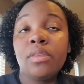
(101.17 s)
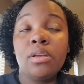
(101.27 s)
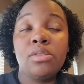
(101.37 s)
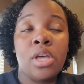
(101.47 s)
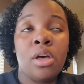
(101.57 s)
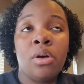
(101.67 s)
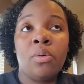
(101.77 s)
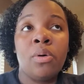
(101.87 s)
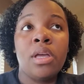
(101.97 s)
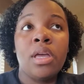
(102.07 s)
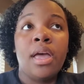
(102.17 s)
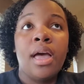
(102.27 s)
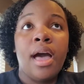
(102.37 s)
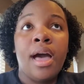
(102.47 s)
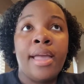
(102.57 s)
So
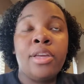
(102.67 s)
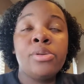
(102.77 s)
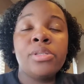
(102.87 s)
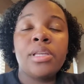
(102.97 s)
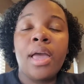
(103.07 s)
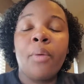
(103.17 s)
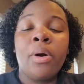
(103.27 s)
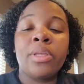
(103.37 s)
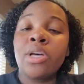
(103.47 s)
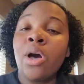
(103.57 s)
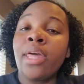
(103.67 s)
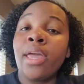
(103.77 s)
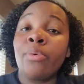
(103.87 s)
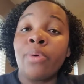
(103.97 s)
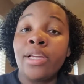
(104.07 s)
I use what's called
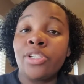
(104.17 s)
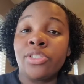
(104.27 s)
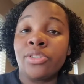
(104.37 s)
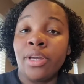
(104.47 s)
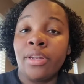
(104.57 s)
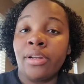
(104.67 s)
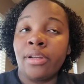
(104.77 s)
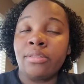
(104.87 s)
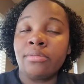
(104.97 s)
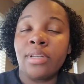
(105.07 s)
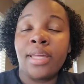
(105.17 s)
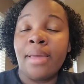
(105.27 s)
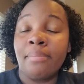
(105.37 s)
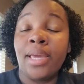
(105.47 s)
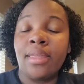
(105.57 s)
a rice strainer, and
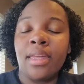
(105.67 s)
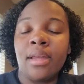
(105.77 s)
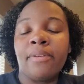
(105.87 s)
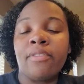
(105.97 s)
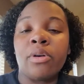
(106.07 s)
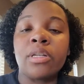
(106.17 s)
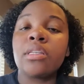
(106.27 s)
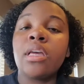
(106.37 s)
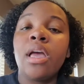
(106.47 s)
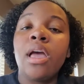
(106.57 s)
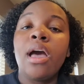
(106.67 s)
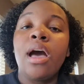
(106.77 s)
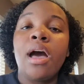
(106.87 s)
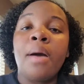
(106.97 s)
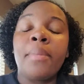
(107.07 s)
I'm making that up, of course,
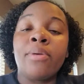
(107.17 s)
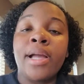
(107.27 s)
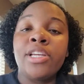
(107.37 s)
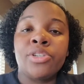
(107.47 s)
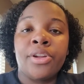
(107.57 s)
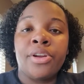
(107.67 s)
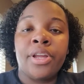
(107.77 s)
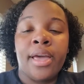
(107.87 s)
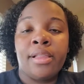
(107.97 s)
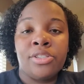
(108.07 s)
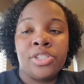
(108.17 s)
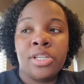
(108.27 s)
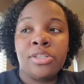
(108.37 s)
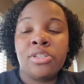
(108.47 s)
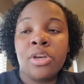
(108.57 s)
a rice strainer
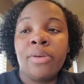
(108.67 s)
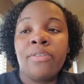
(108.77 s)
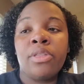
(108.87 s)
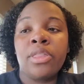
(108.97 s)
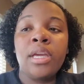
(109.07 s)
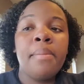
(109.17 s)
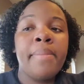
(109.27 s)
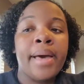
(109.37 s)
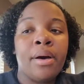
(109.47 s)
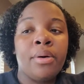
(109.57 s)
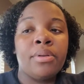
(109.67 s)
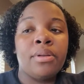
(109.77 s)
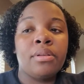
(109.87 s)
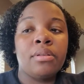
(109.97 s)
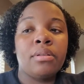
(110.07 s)
analogy. So if you think about
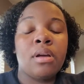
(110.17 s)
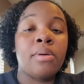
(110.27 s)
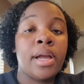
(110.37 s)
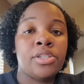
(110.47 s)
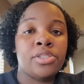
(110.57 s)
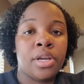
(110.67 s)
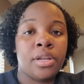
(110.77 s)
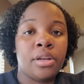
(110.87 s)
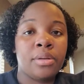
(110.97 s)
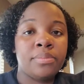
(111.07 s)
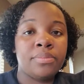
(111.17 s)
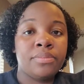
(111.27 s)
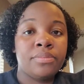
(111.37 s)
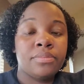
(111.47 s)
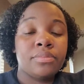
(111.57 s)
a rice strainer
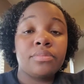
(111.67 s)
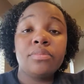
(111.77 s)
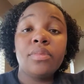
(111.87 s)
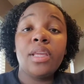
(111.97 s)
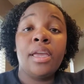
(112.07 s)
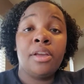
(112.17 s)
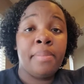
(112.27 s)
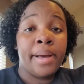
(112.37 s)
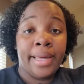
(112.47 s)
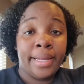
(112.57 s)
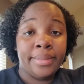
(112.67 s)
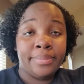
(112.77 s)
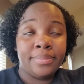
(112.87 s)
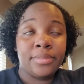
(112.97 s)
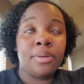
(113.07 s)
in your body,
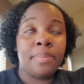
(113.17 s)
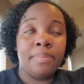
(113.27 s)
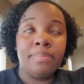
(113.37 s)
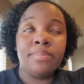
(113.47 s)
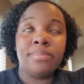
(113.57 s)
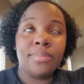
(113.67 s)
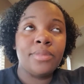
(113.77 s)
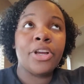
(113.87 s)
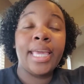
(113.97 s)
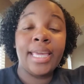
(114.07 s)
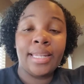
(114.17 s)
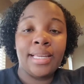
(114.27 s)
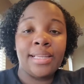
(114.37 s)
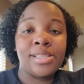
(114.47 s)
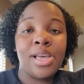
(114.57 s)
your
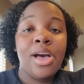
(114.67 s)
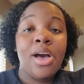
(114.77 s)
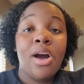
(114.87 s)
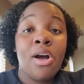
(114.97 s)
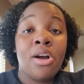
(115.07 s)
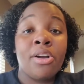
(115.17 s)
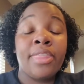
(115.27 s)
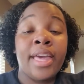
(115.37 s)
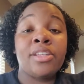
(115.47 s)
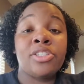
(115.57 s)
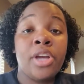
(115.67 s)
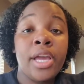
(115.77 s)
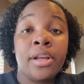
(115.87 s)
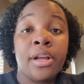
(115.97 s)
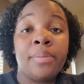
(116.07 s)
kidneys are that
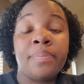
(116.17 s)
strainer.